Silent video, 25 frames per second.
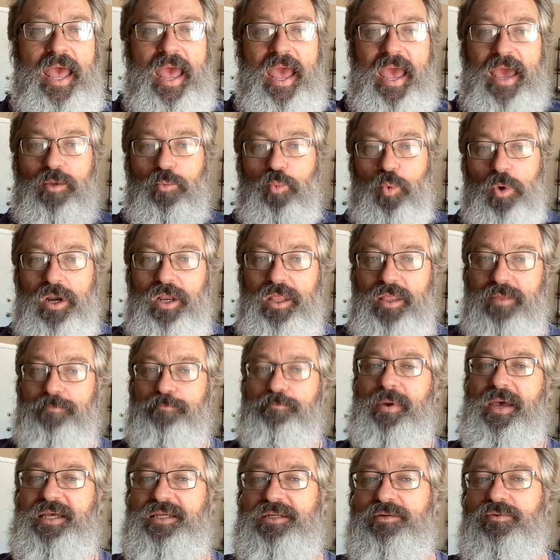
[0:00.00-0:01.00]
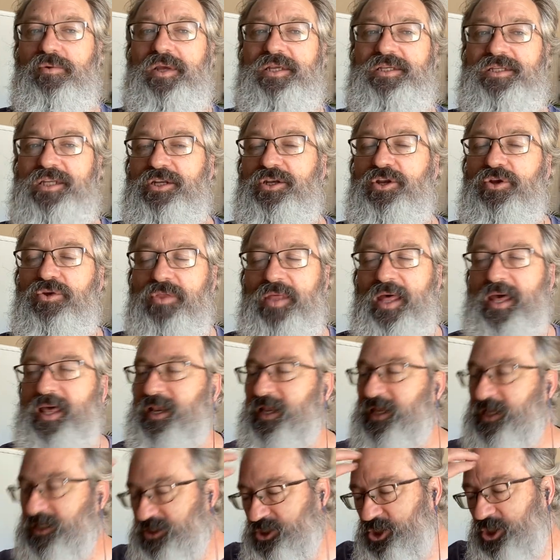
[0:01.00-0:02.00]
And one of the best ways to do
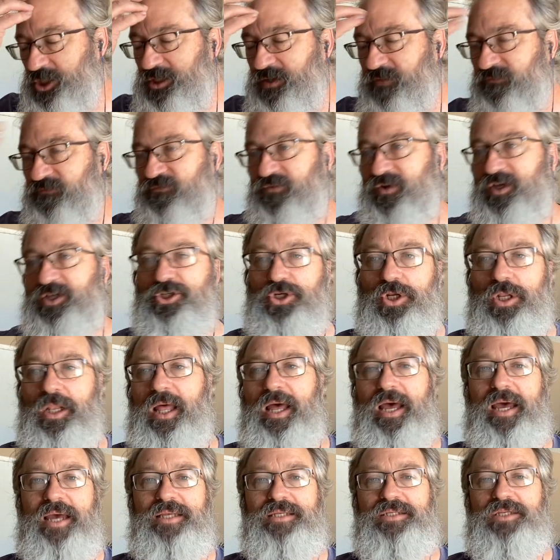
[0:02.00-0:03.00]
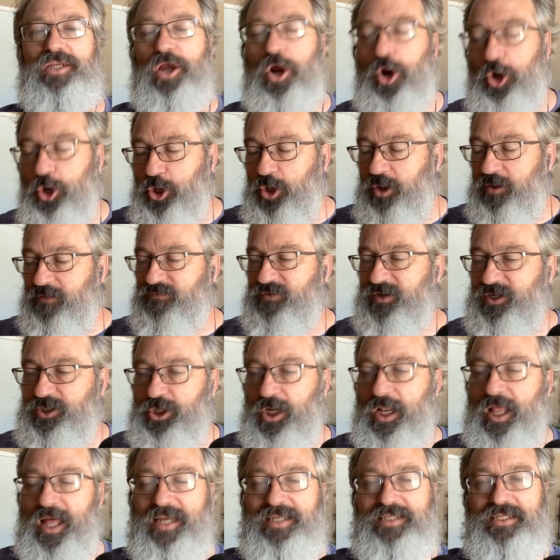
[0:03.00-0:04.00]
that is just visualize. Are you
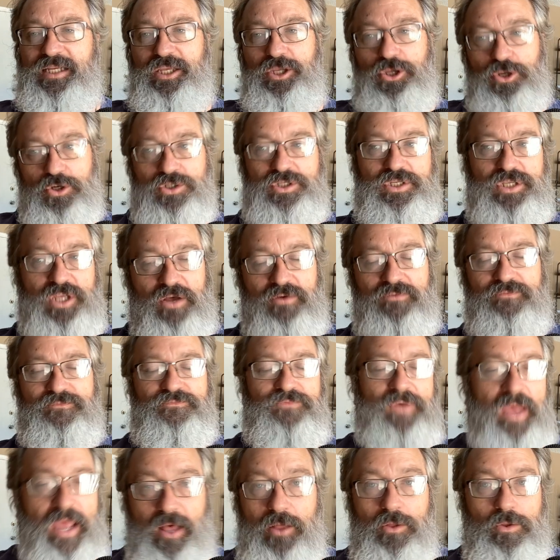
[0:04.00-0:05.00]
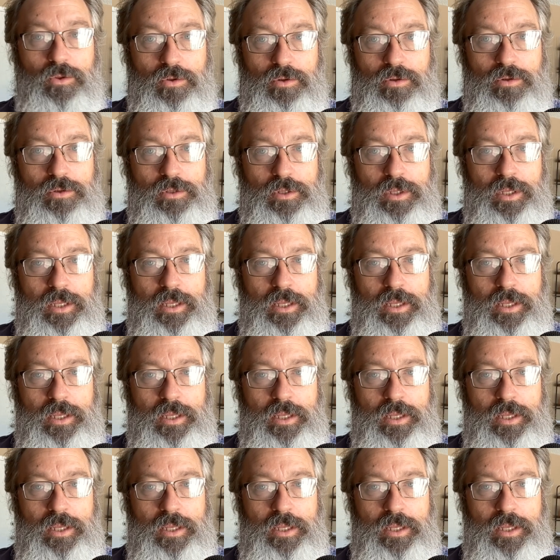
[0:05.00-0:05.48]
visualizing yourself fail?